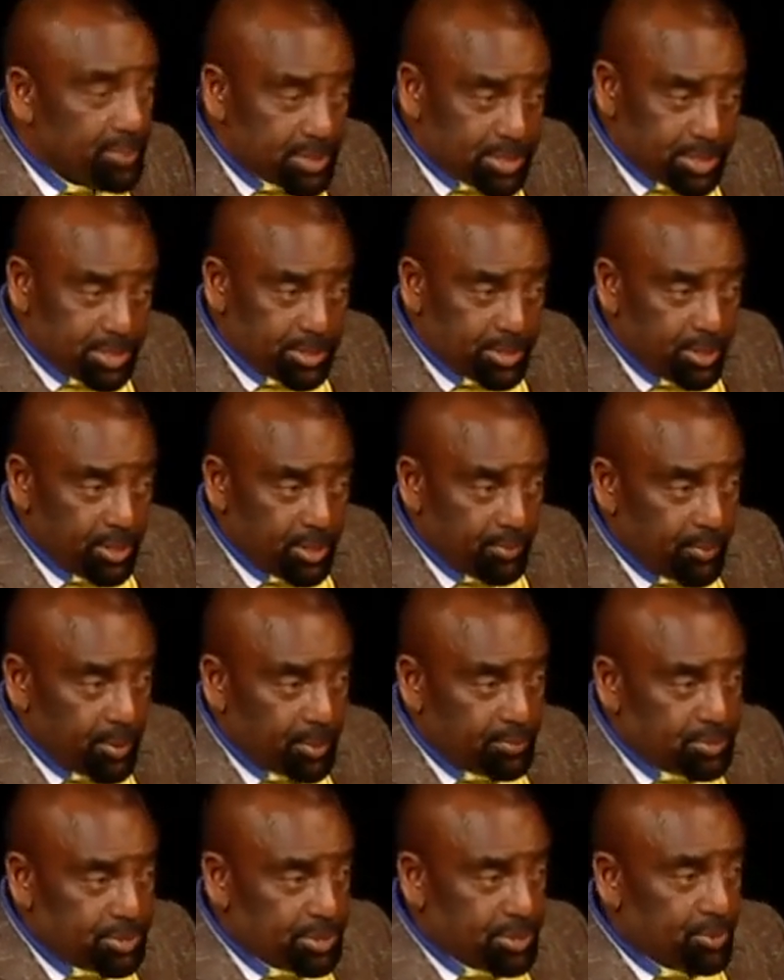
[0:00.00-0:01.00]
if
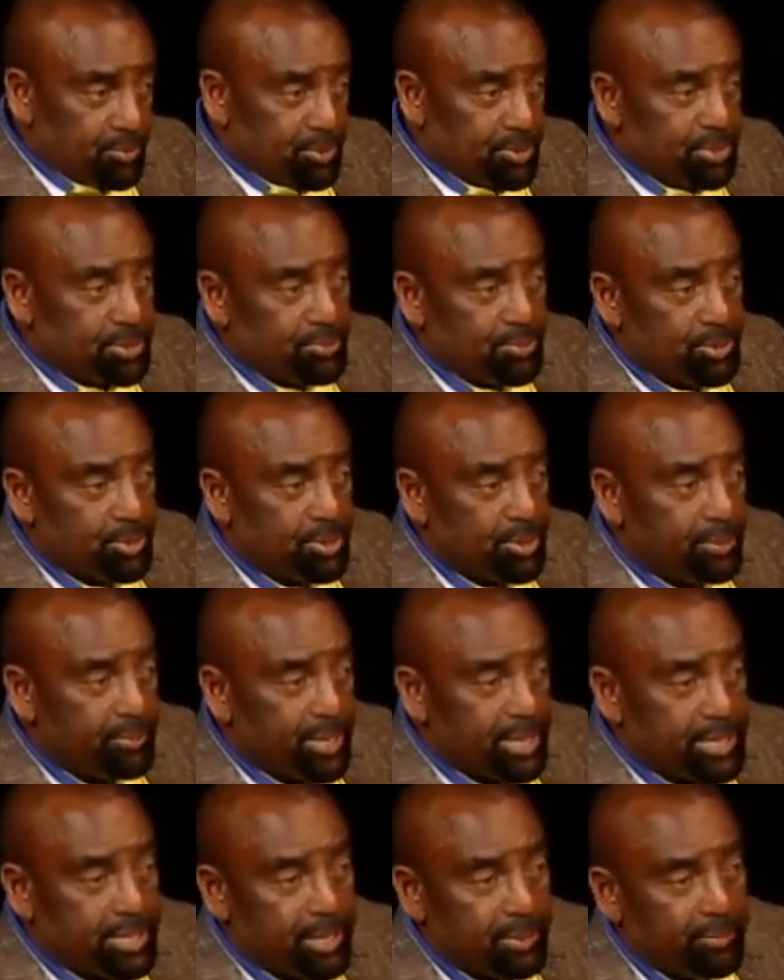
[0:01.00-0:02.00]
I'm seeing with this person, they
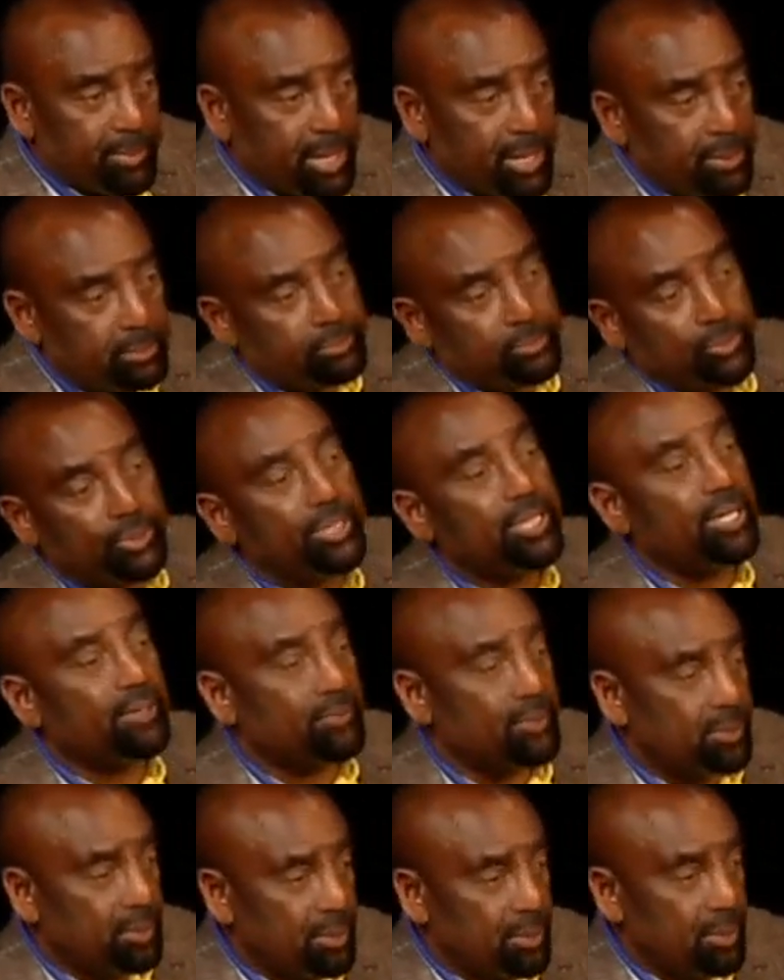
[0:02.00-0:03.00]
may take my
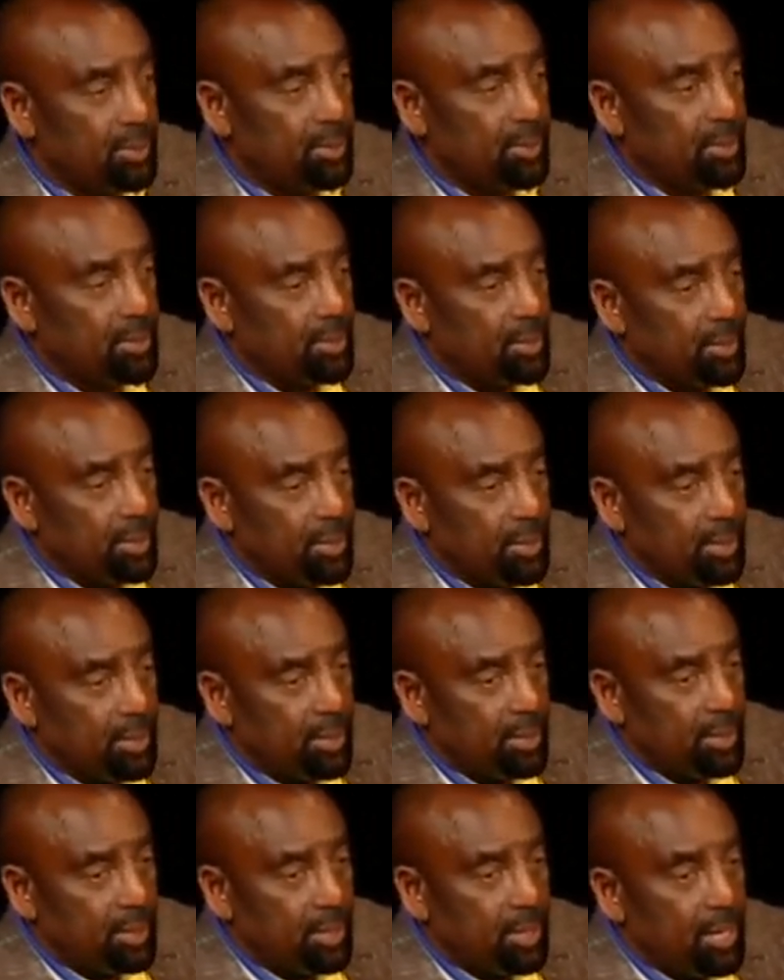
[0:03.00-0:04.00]
whatever.
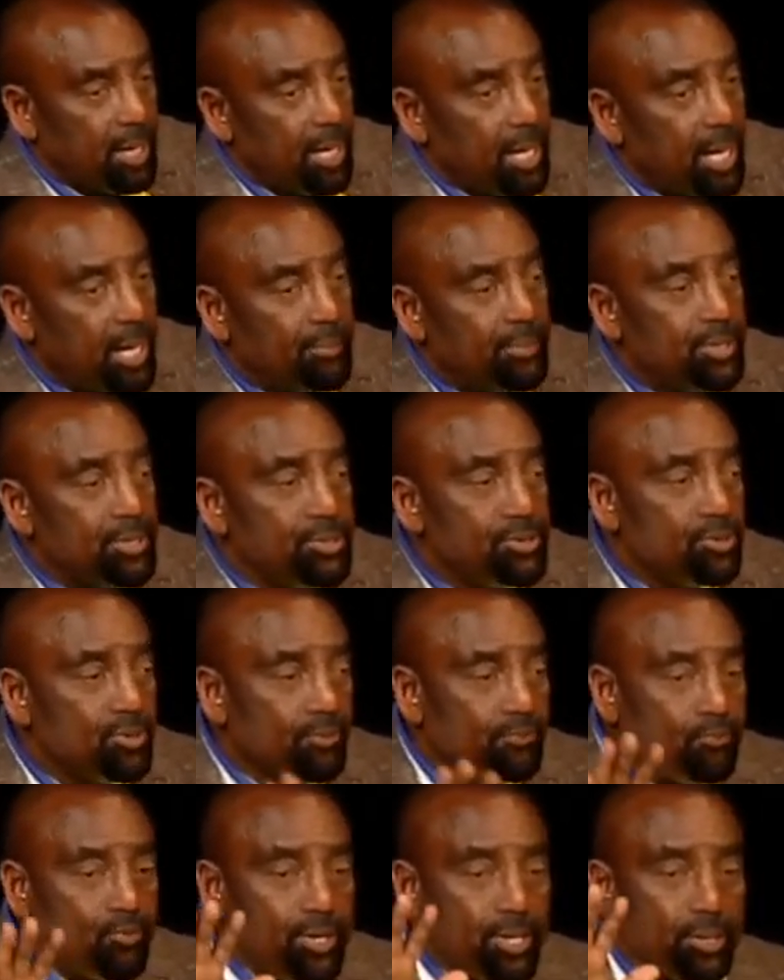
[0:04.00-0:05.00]
How many of you
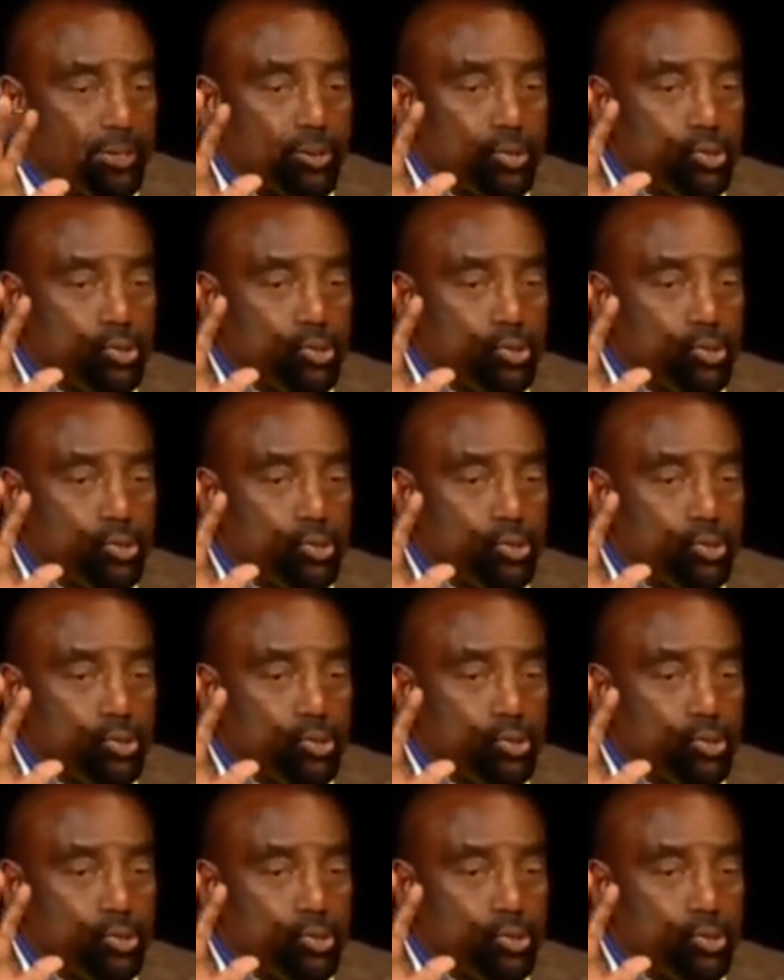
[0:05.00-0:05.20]
are afraid